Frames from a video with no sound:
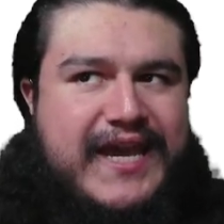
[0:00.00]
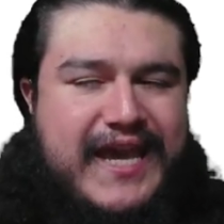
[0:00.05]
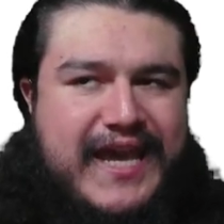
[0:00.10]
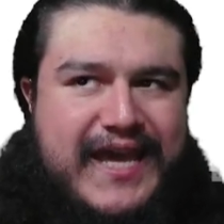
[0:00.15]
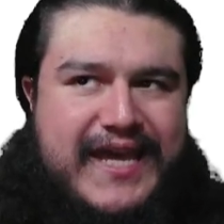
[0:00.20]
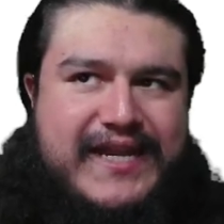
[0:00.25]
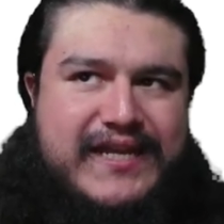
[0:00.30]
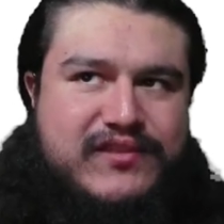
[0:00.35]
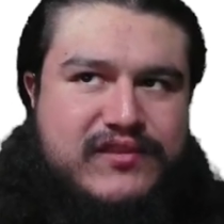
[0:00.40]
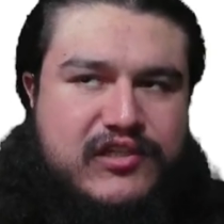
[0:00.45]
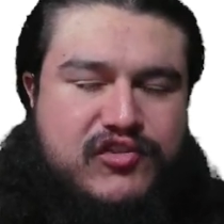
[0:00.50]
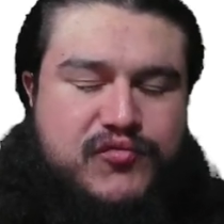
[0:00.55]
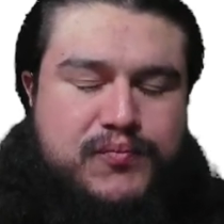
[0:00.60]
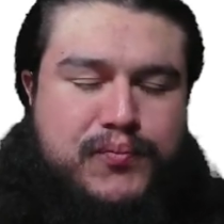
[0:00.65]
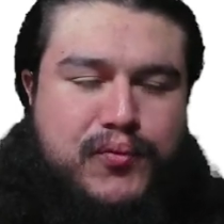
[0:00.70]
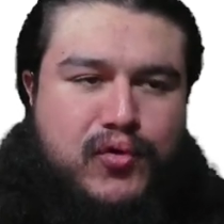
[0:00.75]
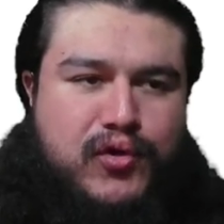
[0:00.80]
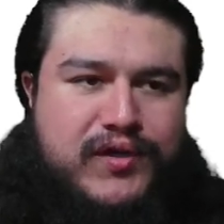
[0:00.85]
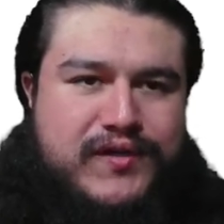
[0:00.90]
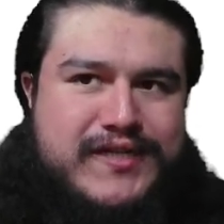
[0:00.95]
And at this
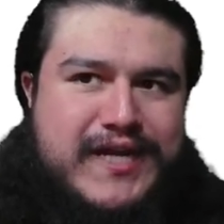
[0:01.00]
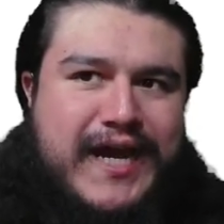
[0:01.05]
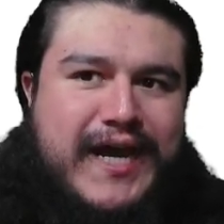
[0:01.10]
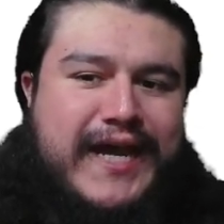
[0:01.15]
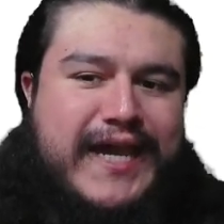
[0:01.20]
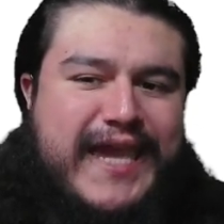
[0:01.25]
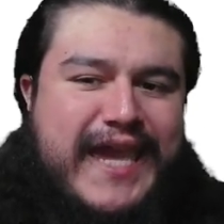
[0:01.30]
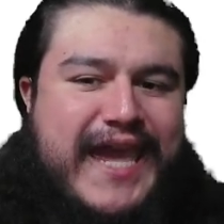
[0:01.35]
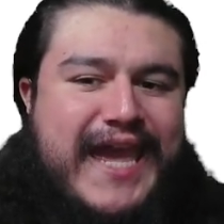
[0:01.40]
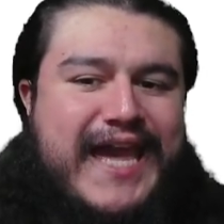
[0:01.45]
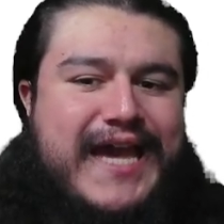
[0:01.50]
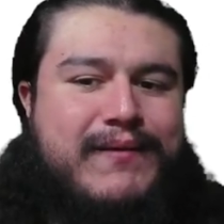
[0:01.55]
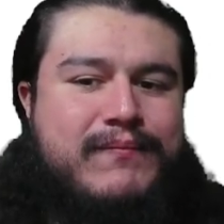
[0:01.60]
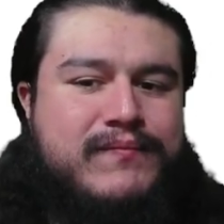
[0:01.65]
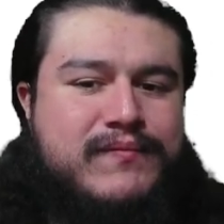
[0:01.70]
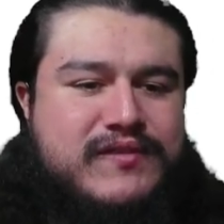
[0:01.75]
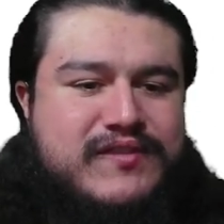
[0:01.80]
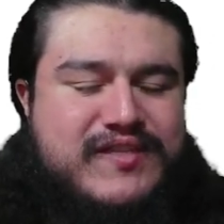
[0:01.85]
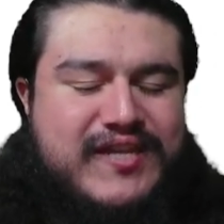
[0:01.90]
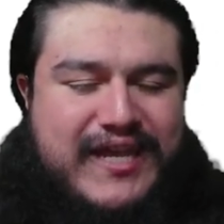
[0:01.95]
point, I
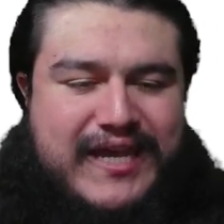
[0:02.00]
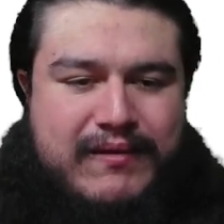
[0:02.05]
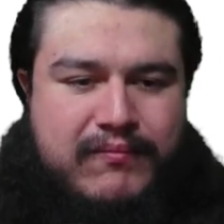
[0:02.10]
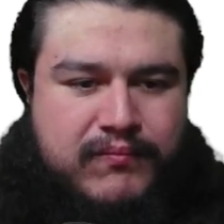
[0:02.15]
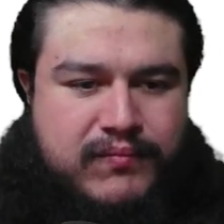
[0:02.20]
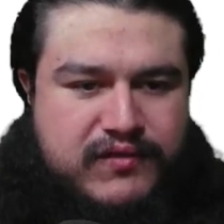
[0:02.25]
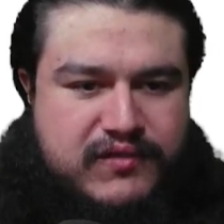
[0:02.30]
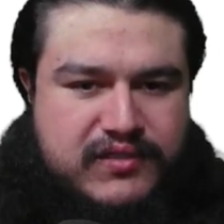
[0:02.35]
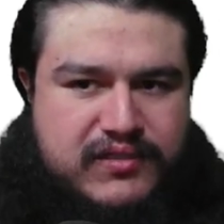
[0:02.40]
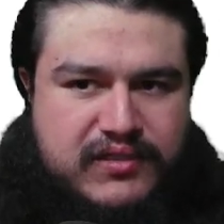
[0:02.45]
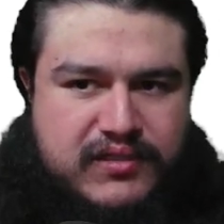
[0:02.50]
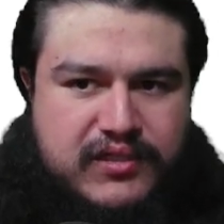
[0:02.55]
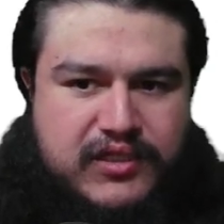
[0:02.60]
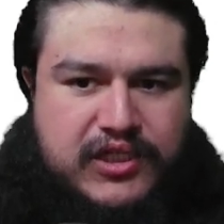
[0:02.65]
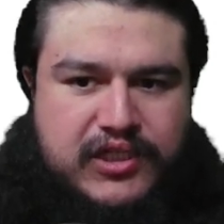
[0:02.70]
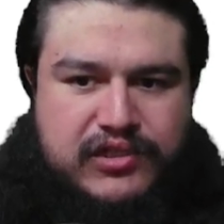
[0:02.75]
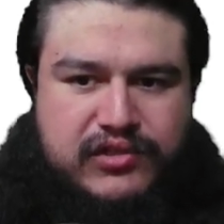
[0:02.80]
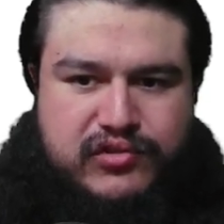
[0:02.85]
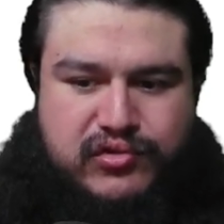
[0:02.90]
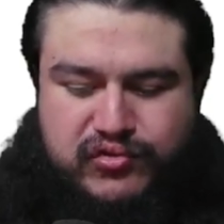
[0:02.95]
am tempted
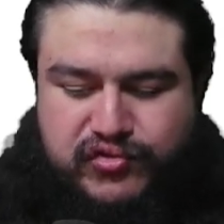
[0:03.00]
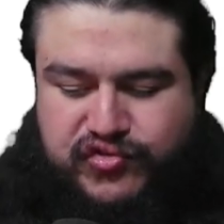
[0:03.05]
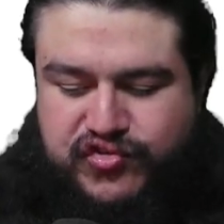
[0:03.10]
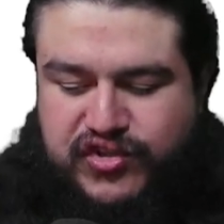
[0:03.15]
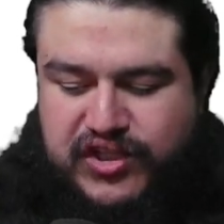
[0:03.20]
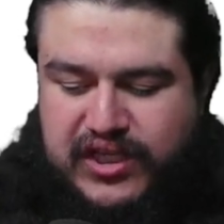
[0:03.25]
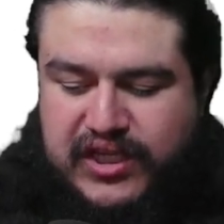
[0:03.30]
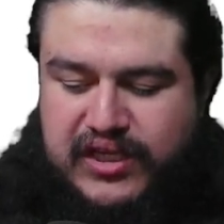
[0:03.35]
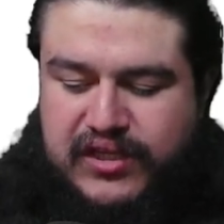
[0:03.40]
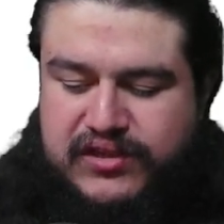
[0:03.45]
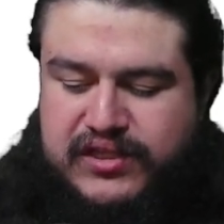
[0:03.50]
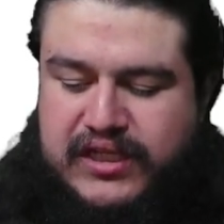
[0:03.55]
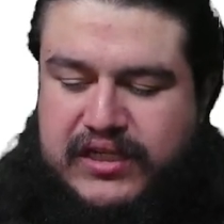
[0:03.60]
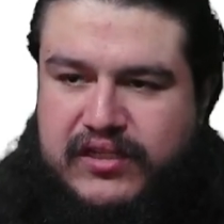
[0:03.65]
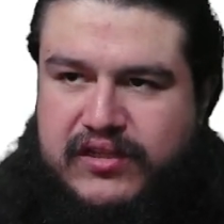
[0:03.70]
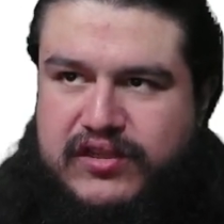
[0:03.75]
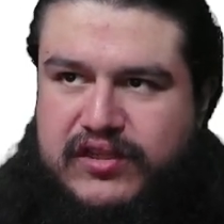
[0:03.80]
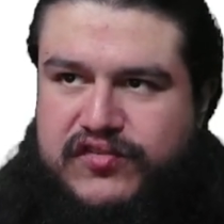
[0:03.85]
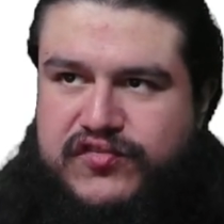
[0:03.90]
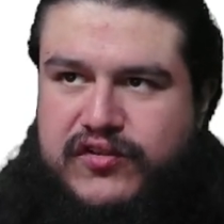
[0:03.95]
to say
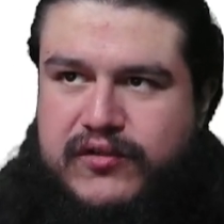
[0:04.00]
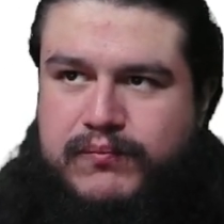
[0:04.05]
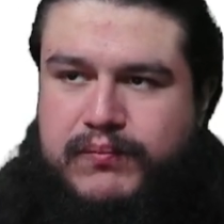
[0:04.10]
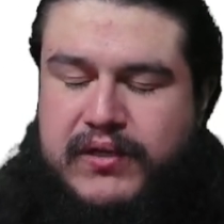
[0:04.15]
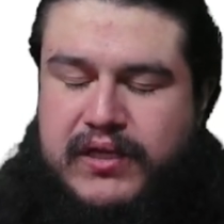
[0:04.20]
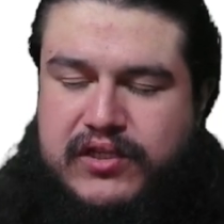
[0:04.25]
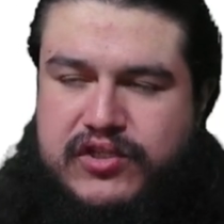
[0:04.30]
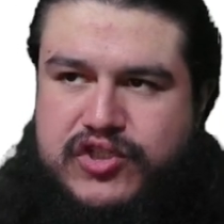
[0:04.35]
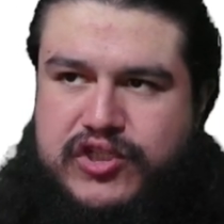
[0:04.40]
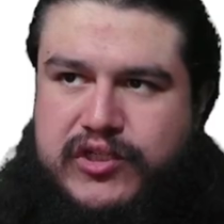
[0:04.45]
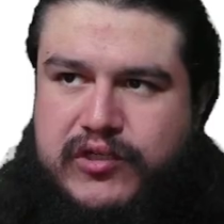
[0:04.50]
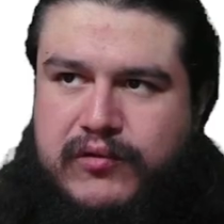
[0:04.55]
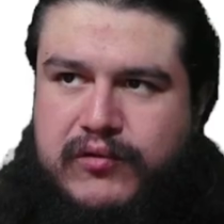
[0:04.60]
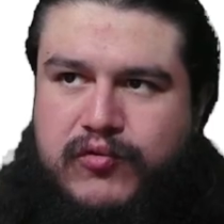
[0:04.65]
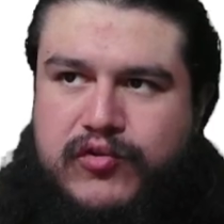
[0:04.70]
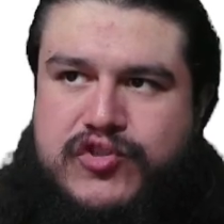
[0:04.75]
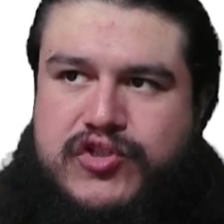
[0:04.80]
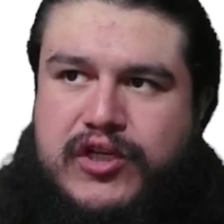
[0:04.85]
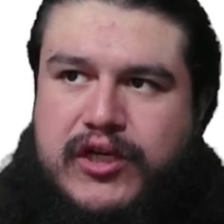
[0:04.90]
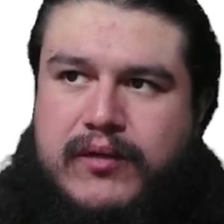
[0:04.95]
that this arpeggio,
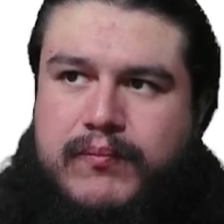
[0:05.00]
which